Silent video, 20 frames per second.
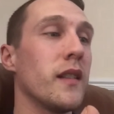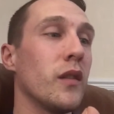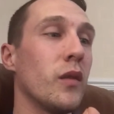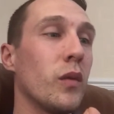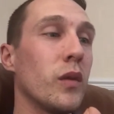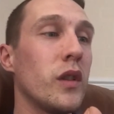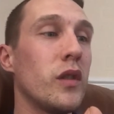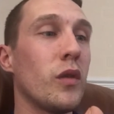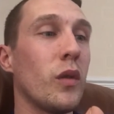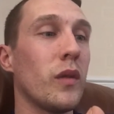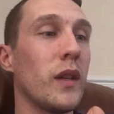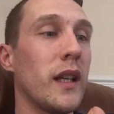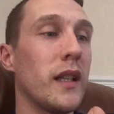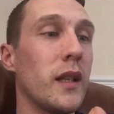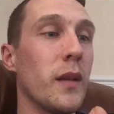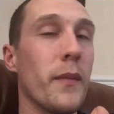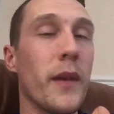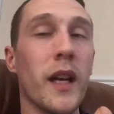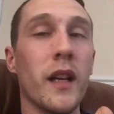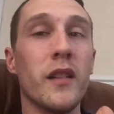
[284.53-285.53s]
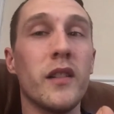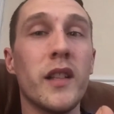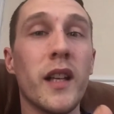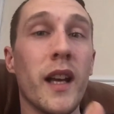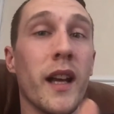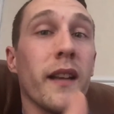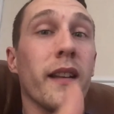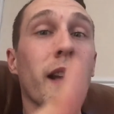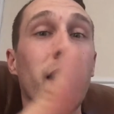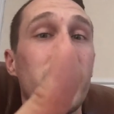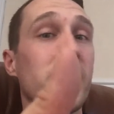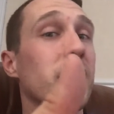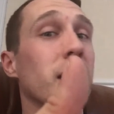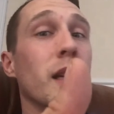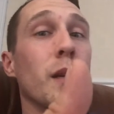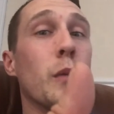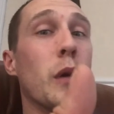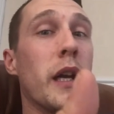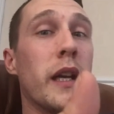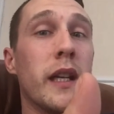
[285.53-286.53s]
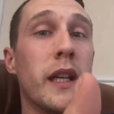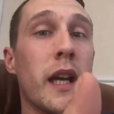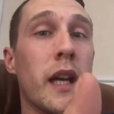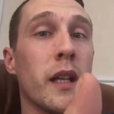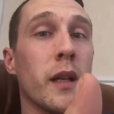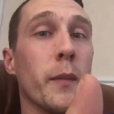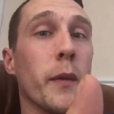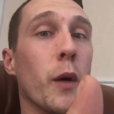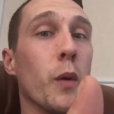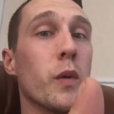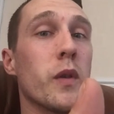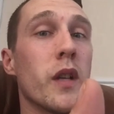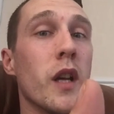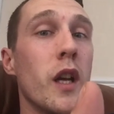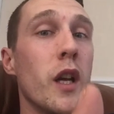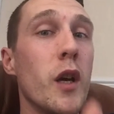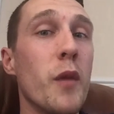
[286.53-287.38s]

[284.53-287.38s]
I know they don't like the manager and that's their way of getting them out,